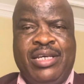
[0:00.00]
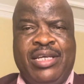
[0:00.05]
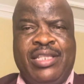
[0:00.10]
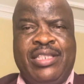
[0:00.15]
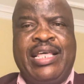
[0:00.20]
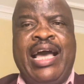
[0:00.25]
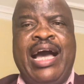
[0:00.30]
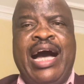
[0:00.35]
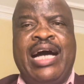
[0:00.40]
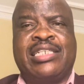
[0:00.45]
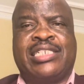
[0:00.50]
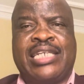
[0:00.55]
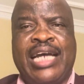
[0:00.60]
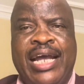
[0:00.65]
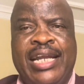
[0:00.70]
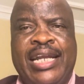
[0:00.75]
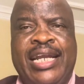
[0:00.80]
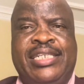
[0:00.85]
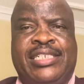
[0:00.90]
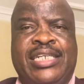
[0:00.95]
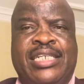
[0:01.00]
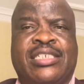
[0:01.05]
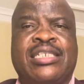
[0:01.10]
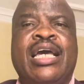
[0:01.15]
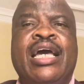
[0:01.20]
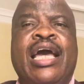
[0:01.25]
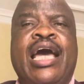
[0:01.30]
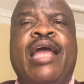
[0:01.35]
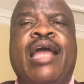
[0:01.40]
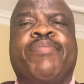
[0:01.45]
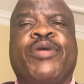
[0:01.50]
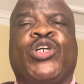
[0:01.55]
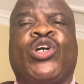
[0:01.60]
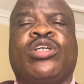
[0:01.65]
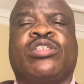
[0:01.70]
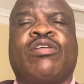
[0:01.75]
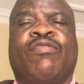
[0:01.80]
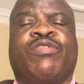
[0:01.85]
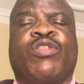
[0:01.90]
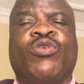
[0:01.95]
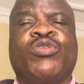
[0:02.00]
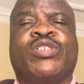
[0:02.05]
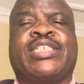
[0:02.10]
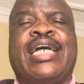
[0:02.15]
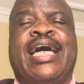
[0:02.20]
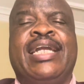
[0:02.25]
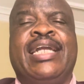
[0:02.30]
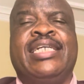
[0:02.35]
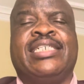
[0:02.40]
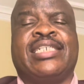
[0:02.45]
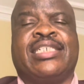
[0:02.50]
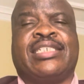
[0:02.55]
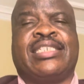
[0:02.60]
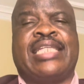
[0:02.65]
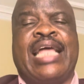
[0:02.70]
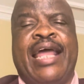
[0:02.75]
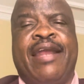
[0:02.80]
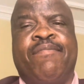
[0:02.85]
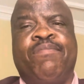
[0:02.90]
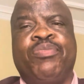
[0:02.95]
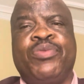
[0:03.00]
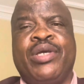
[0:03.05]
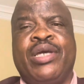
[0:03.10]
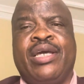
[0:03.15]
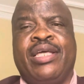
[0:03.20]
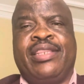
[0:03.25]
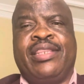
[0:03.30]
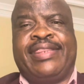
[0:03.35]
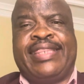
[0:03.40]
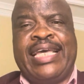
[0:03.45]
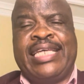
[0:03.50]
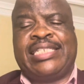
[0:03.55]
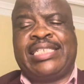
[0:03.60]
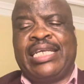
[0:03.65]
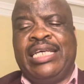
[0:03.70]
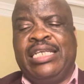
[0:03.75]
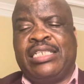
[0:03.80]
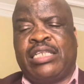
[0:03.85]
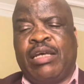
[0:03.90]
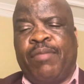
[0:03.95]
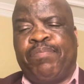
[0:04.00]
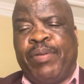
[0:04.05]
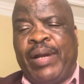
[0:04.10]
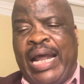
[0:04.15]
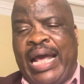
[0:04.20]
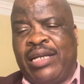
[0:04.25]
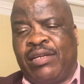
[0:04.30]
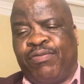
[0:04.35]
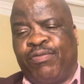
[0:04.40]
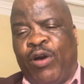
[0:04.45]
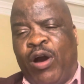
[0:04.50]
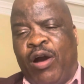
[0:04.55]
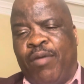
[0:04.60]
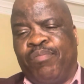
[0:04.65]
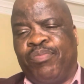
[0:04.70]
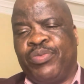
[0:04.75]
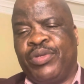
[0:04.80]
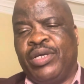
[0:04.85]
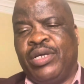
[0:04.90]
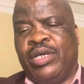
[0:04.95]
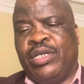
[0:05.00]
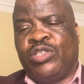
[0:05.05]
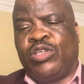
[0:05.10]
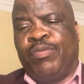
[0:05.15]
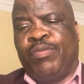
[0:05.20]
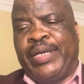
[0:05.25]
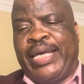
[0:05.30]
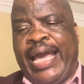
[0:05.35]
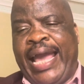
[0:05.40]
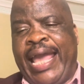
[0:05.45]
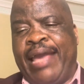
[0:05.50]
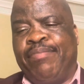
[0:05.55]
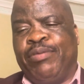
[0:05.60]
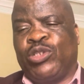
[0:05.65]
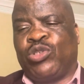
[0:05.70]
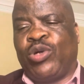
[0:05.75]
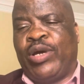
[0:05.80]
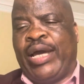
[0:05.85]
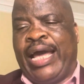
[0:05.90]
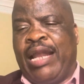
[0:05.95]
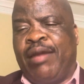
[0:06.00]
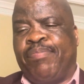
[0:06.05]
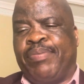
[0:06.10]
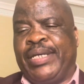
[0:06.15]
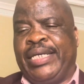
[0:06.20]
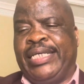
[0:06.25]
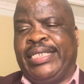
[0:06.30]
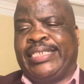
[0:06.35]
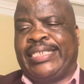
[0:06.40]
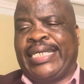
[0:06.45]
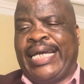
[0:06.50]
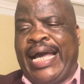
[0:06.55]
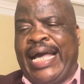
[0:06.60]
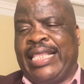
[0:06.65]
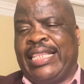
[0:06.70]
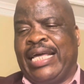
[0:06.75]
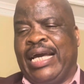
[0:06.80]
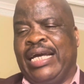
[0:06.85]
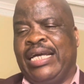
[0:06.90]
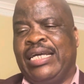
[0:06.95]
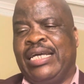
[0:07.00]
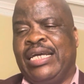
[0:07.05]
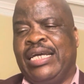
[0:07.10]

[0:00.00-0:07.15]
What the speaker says: There are challenges, and because of those challenges, then this is a platform to be able to help each other,